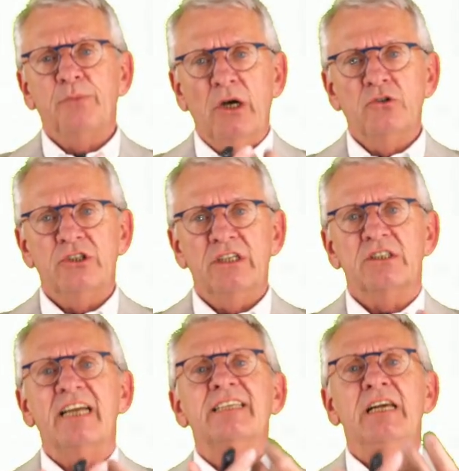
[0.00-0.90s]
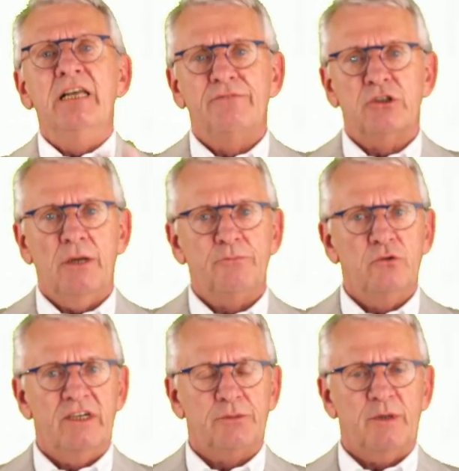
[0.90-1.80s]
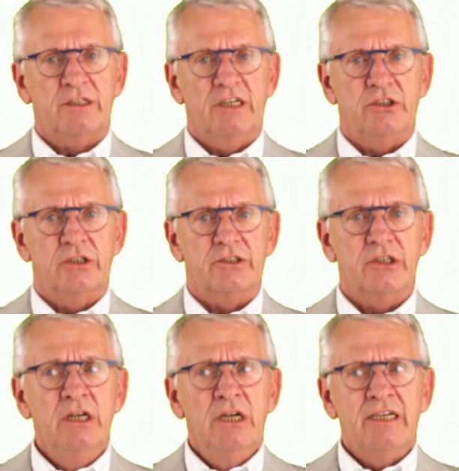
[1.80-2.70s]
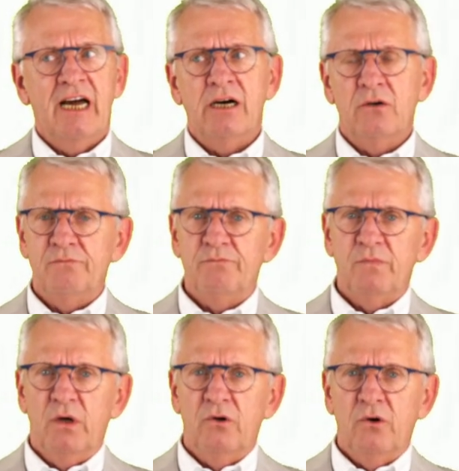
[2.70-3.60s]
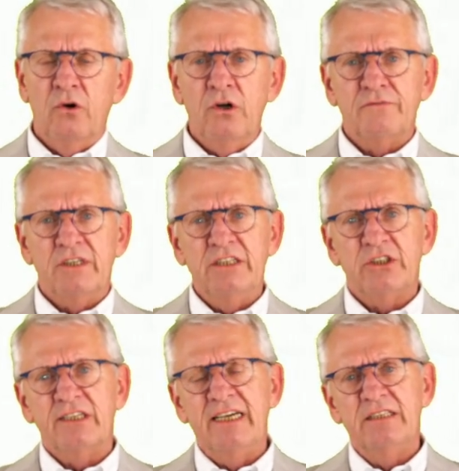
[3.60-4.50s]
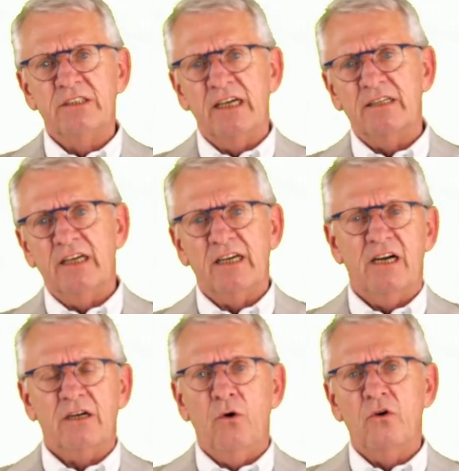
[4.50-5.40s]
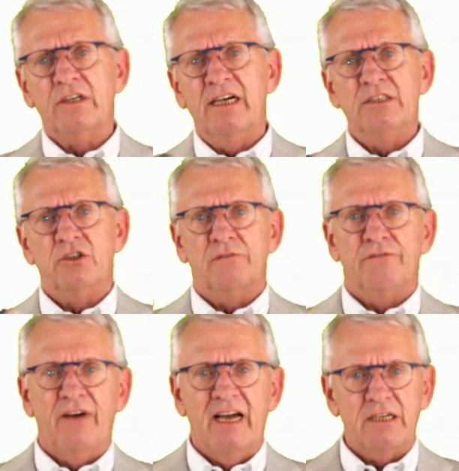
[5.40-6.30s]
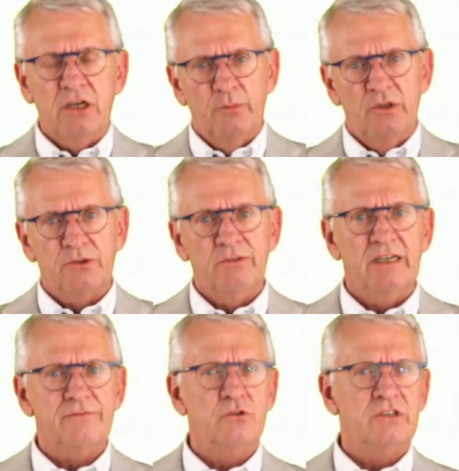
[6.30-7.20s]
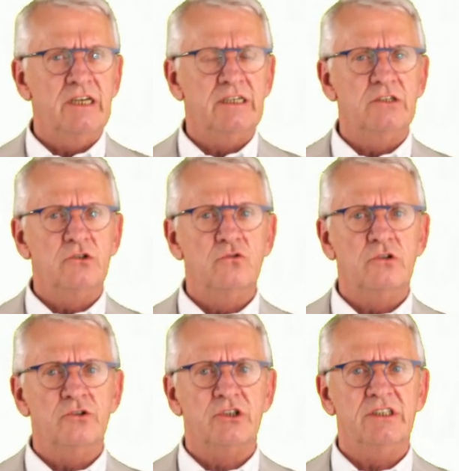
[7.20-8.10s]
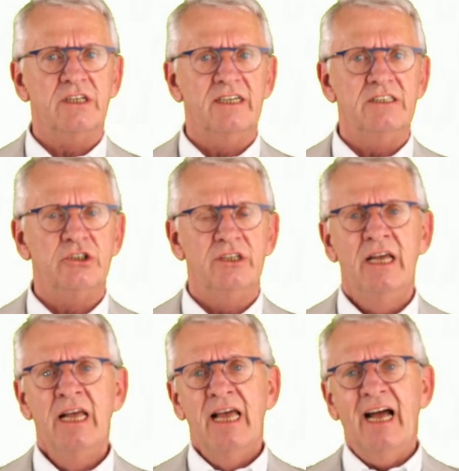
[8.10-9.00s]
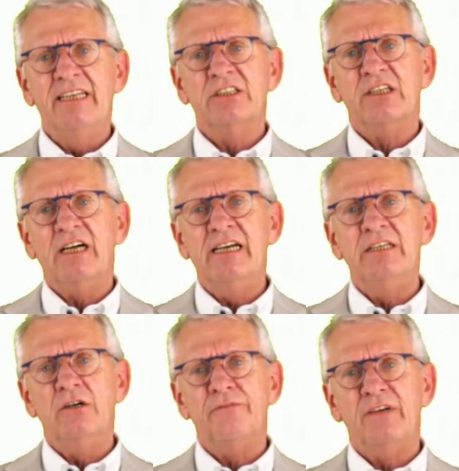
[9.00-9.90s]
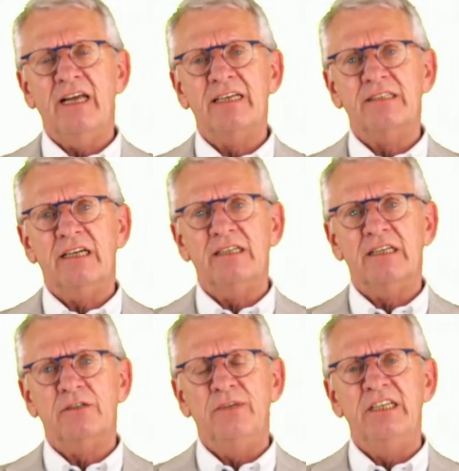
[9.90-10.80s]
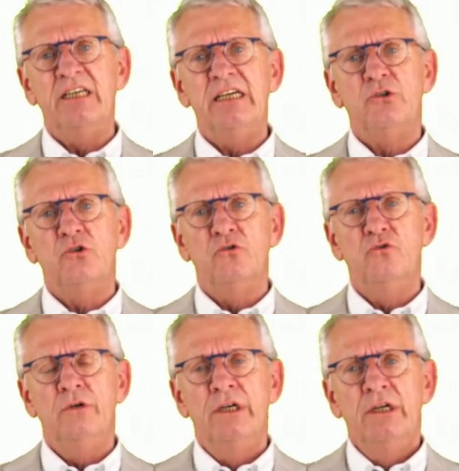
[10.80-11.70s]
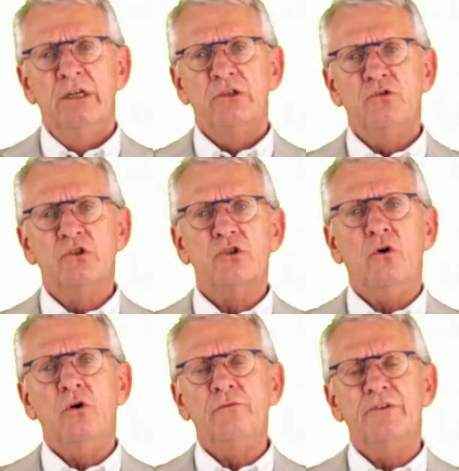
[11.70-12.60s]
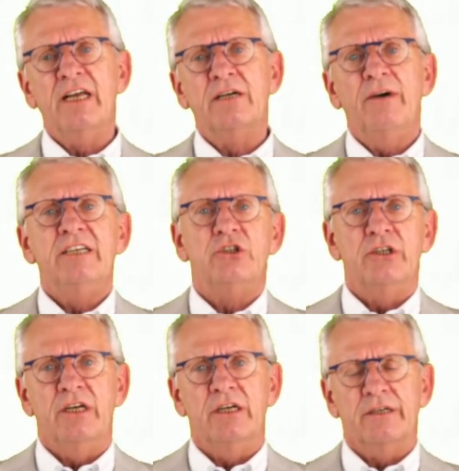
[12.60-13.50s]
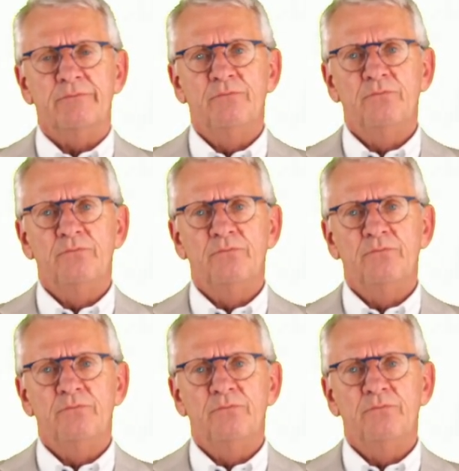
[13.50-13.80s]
process that delivers up to expectations. Now, all of these things, there are all kinds of variables we have to take into consideration. And it's kind of like that we need to solve an equation here.